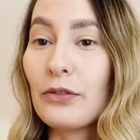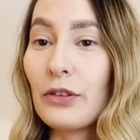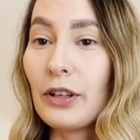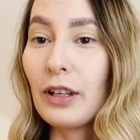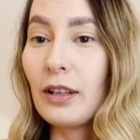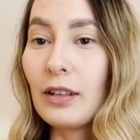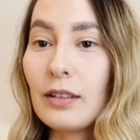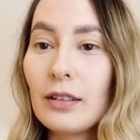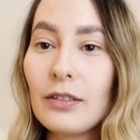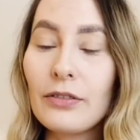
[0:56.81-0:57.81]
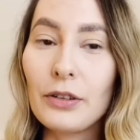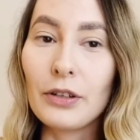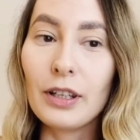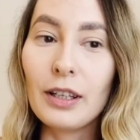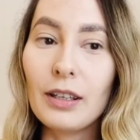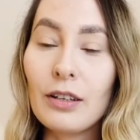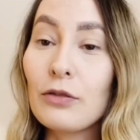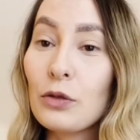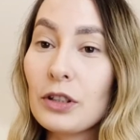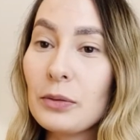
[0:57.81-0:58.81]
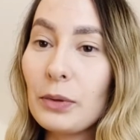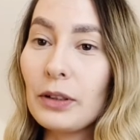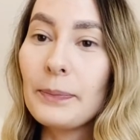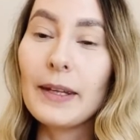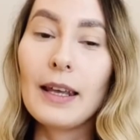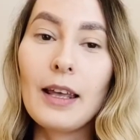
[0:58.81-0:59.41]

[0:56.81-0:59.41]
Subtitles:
very affordable.